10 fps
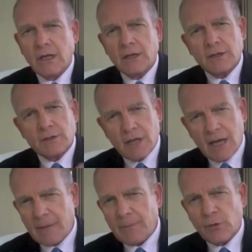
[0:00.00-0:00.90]
the
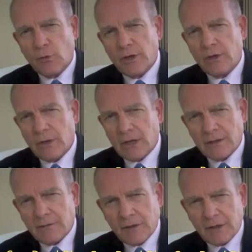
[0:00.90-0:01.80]
top of the window and how
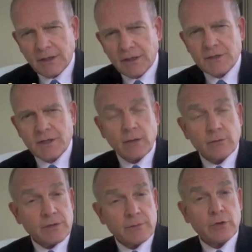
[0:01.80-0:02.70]
difficult it is to get with
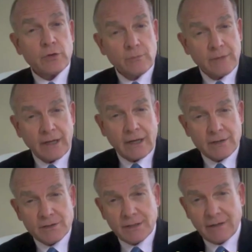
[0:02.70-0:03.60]
some of the new
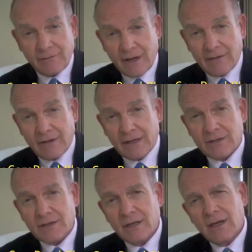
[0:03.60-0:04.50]
medications like
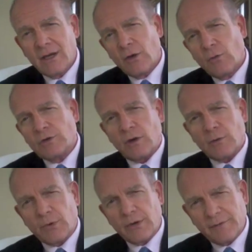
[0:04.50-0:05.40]
Vyvanse, we
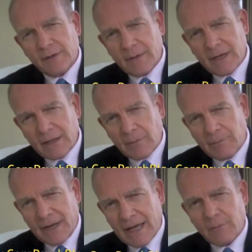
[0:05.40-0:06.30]
talked briefly about the
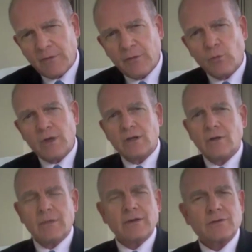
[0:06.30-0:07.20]
bottom of the
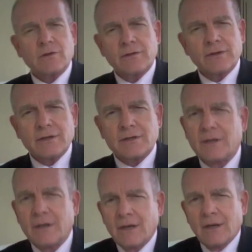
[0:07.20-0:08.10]
window because all these
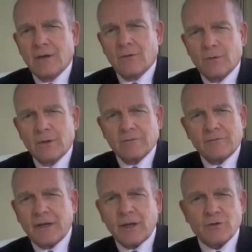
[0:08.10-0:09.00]
real
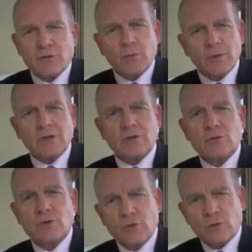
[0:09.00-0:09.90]
videos are really
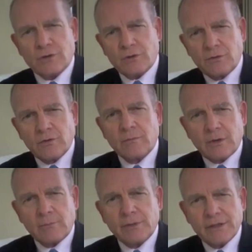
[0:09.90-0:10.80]
too short to do them
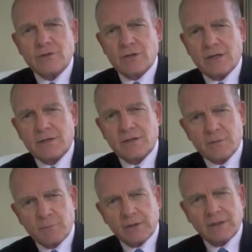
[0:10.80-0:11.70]
complete justice,
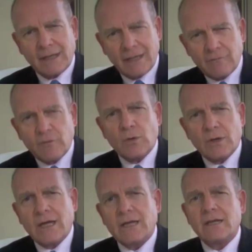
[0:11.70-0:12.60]
but to give you an
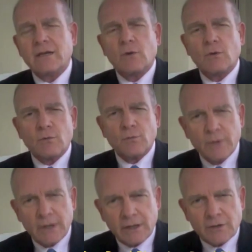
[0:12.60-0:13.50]
idea, what we're
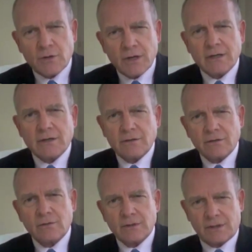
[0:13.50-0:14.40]
really trying to
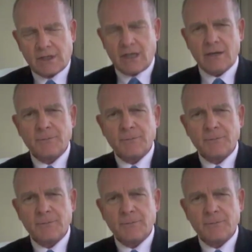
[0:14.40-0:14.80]
do is say